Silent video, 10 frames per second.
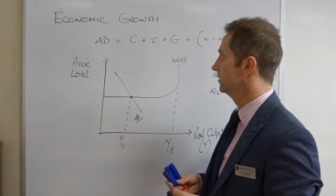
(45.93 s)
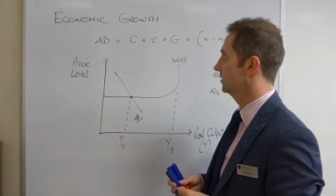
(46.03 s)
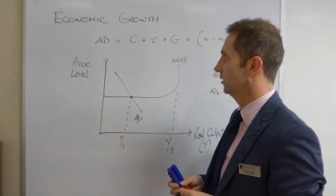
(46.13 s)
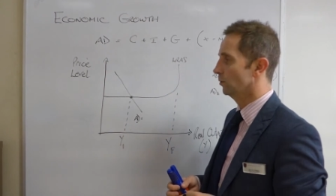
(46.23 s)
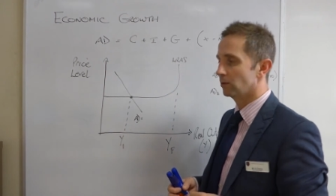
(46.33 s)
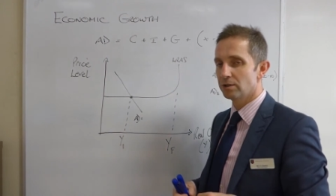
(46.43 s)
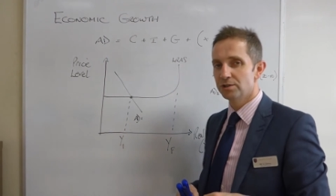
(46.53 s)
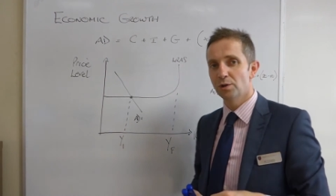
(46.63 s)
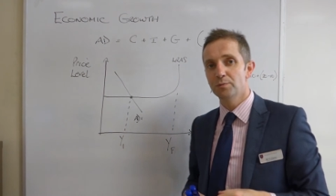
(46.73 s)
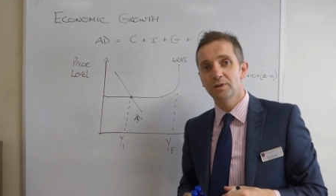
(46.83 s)
So
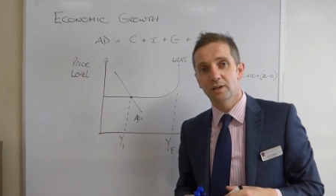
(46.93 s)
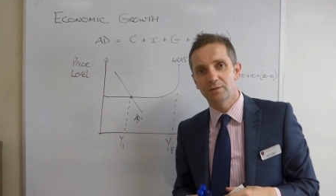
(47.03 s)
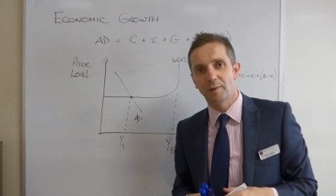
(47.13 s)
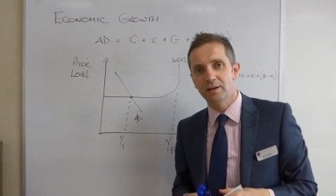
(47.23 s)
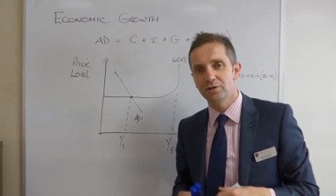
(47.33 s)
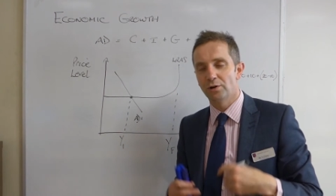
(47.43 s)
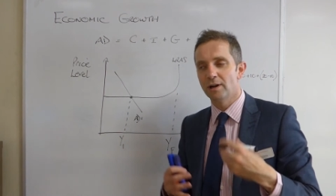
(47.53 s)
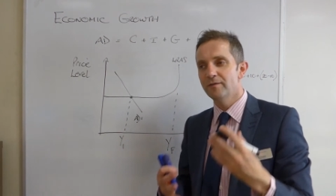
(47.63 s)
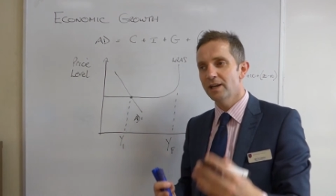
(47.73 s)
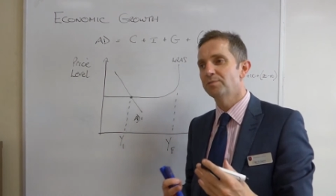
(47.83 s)
consumption expenditure,
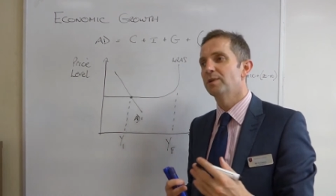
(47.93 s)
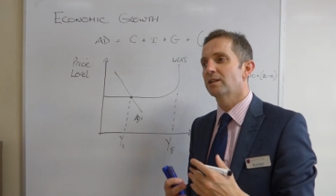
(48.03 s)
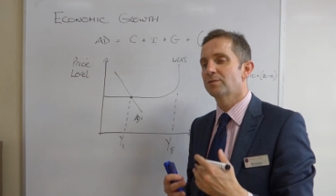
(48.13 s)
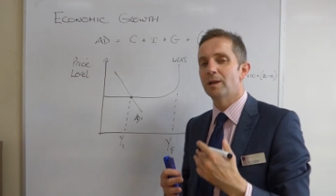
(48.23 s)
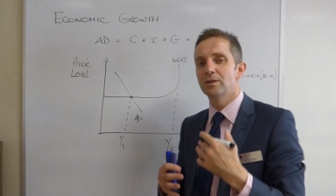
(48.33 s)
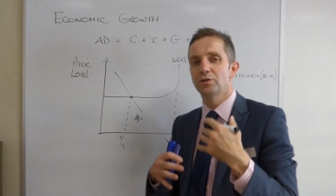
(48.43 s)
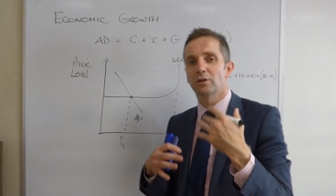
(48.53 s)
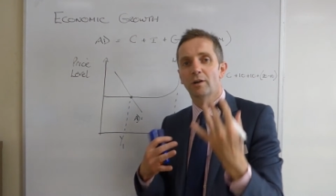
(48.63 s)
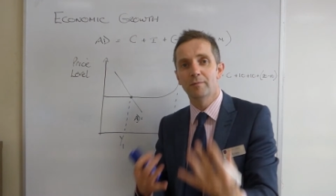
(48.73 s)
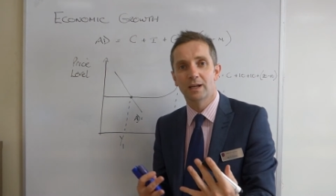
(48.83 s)
investment expenditure,
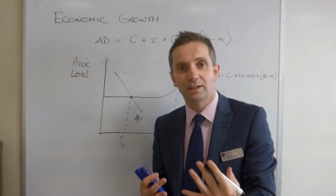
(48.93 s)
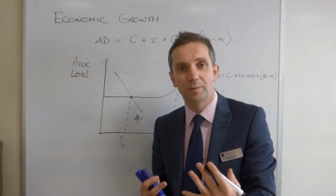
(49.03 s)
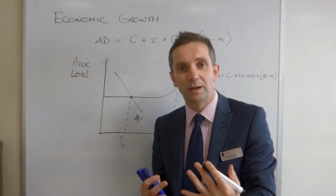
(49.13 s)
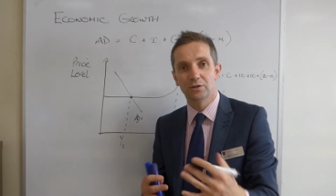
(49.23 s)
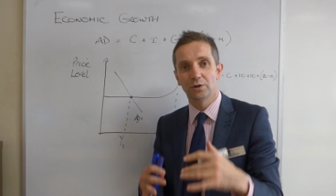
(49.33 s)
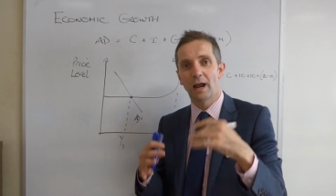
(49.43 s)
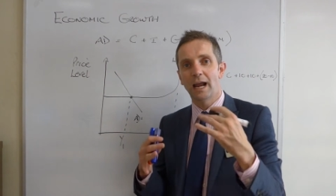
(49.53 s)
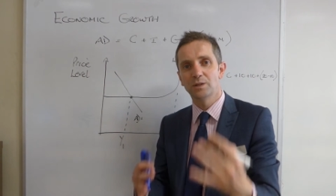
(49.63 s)
government expenditure,